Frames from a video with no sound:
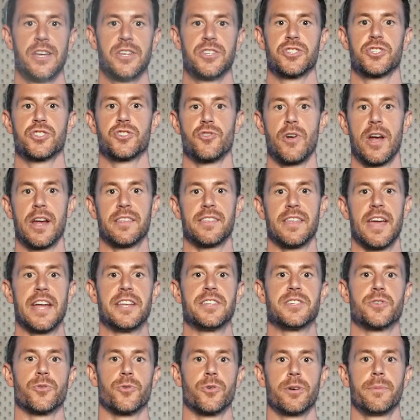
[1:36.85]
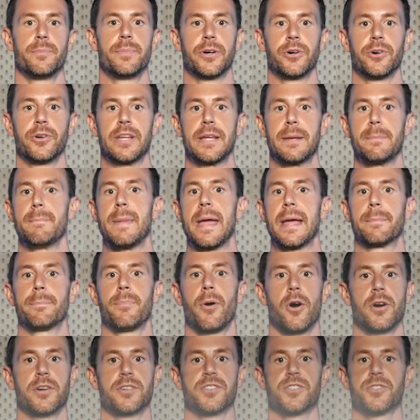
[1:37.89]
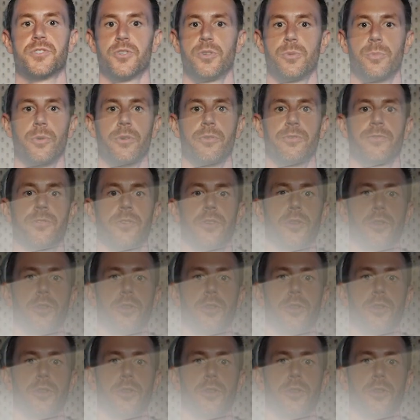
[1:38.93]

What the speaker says: Strength and durability make parts suitable for